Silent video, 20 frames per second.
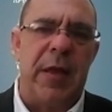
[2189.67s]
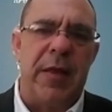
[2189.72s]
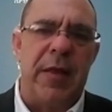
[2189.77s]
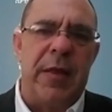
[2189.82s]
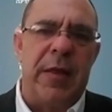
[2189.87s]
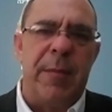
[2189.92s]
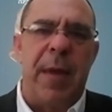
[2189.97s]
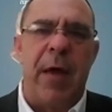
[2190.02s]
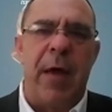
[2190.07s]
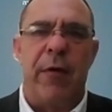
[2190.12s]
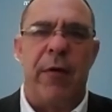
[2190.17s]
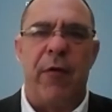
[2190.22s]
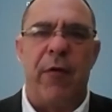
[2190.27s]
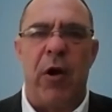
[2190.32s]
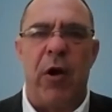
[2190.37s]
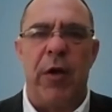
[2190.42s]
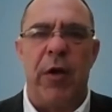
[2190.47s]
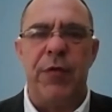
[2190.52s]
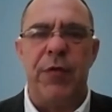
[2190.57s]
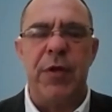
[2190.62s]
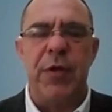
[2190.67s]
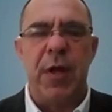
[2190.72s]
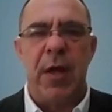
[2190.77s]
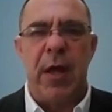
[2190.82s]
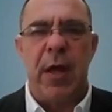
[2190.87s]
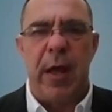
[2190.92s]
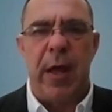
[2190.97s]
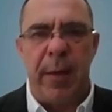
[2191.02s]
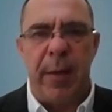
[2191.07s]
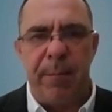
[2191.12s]
Mount of Olives,
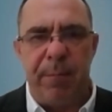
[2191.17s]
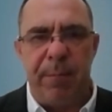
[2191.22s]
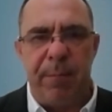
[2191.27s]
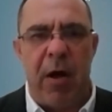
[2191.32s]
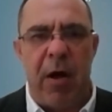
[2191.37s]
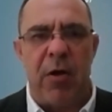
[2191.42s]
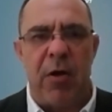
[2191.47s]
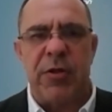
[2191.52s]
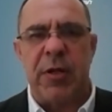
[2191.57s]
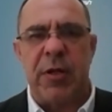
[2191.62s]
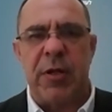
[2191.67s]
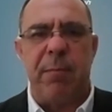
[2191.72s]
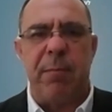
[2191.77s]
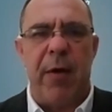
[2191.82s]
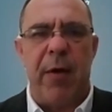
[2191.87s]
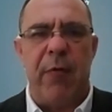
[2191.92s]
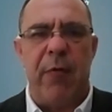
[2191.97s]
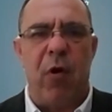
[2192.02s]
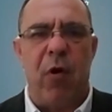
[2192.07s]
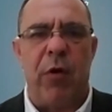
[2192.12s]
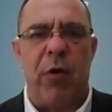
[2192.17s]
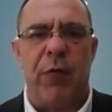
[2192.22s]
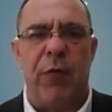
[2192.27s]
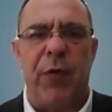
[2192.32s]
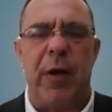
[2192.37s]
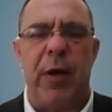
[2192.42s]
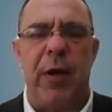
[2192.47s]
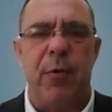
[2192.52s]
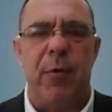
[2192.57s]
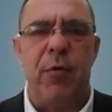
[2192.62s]
passing by
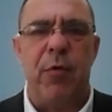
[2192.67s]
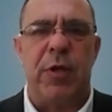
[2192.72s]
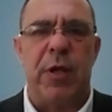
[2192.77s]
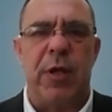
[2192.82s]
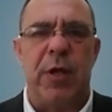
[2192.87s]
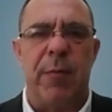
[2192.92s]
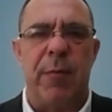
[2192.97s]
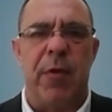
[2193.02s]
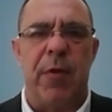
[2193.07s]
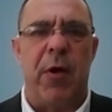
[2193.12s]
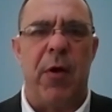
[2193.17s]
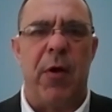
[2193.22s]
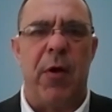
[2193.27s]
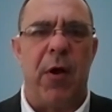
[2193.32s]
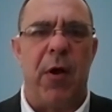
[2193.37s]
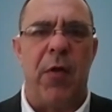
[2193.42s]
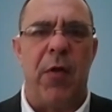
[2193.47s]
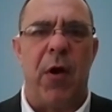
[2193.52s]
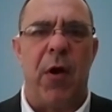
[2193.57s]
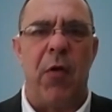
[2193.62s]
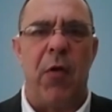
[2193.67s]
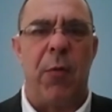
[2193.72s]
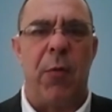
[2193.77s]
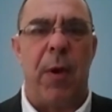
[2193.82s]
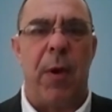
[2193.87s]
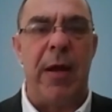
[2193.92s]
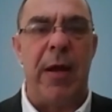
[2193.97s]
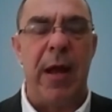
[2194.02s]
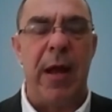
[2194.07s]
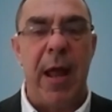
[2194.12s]
Rockefeller Museum on the
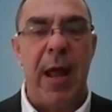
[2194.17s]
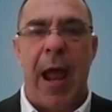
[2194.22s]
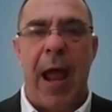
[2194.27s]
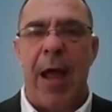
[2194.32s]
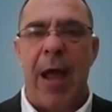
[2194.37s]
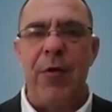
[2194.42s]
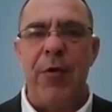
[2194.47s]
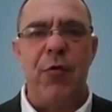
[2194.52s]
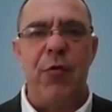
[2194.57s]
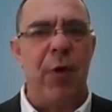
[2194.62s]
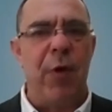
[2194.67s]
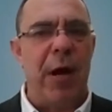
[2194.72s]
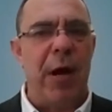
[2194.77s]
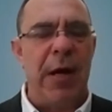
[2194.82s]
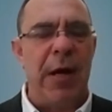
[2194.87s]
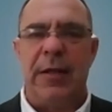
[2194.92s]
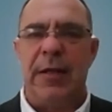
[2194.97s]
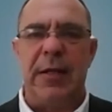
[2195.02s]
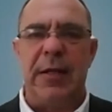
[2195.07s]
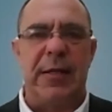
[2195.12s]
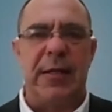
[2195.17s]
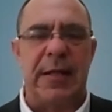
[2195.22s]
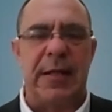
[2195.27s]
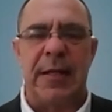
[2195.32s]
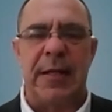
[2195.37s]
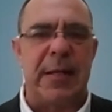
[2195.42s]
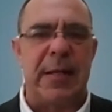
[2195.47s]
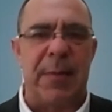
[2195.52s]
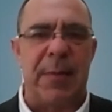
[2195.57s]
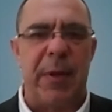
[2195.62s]
way, and you really did
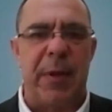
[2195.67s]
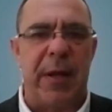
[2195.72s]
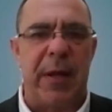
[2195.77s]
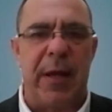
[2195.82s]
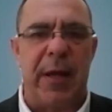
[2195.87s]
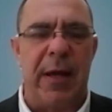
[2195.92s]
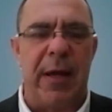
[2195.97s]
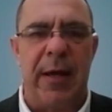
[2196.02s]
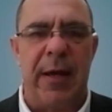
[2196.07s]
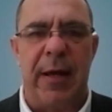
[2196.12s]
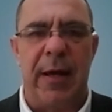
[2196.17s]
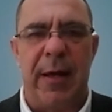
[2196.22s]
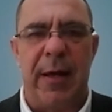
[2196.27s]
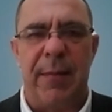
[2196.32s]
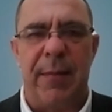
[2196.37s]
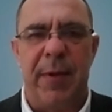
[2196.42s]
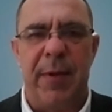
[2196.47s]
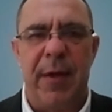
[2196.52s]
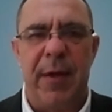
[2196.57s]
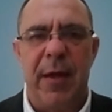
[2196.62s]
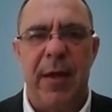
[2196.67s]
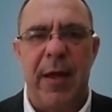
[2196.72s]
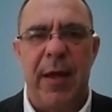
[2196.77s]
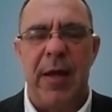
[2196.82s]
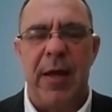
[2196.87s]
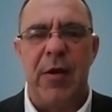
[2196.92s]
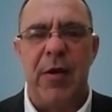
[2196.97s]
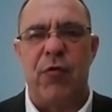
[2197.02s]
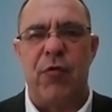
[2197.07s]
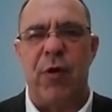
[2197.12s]
see something
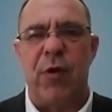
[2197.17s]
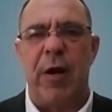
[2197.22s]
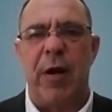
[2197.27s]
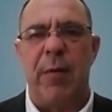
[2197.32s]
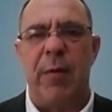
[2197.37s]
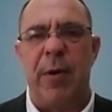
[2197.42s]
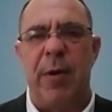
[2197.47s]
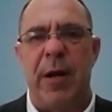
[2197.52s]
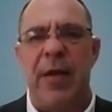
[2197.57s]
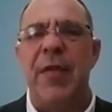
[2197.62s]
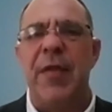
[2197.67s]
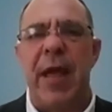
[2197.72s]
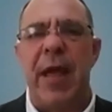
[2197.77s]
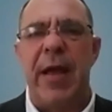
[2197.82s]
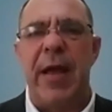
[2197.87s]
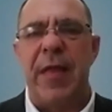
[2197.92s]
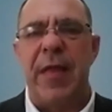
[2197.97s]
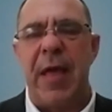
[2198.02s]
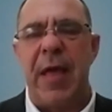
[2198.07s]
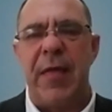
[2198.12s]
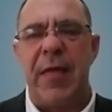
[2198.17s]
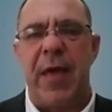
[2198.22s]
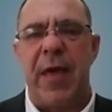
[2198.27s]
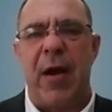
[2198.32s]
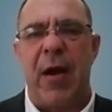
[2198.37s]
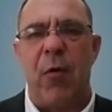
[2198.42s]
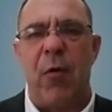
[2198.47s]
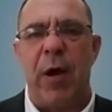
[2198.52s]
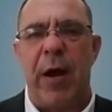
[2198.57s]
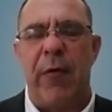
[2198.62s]
incredible in that
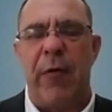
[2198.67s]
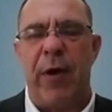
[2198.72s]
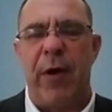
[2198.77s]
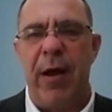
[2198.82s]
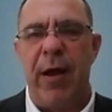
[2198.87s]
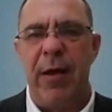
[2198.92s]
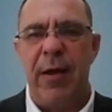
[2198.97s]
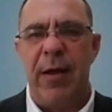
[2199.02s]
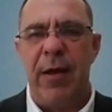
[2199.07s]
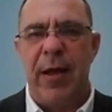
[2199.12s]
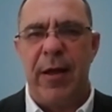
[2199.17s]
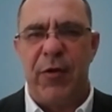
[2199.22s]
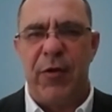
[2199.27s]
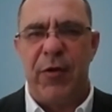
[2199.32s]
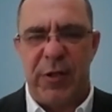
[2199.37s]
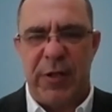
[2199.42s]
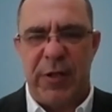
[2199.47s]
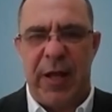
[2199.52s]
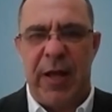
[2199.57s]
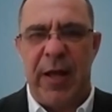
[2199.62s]
whole area. Just